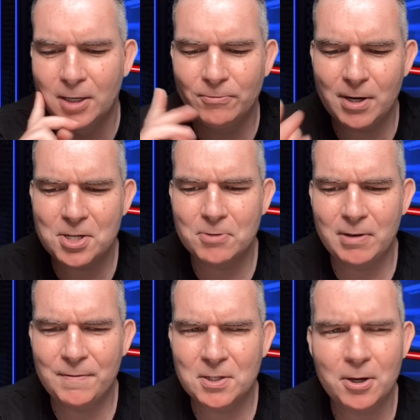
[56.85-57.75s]
Rachel
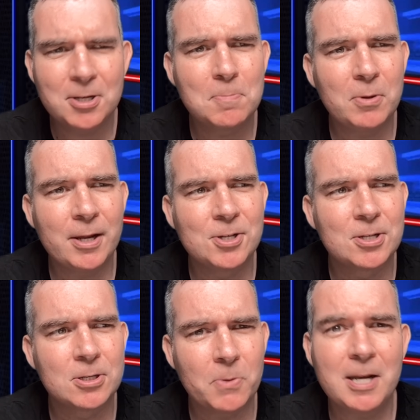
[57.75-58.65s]
Reeves kind of
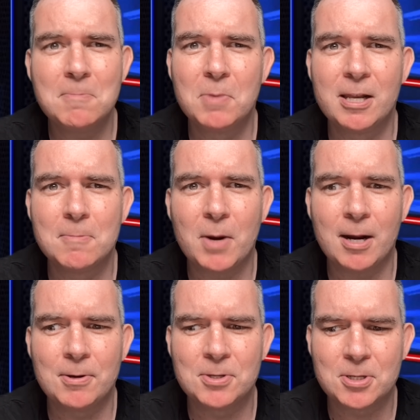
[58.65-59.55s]
pledged £20 billion
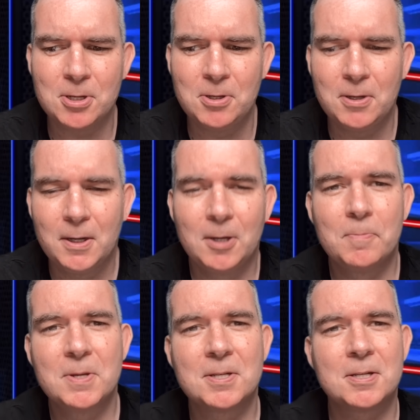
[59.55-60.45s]
to
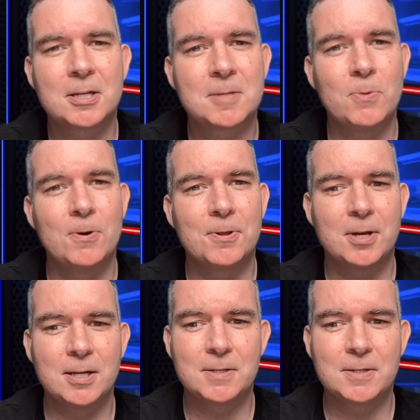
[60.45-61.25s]
help business export things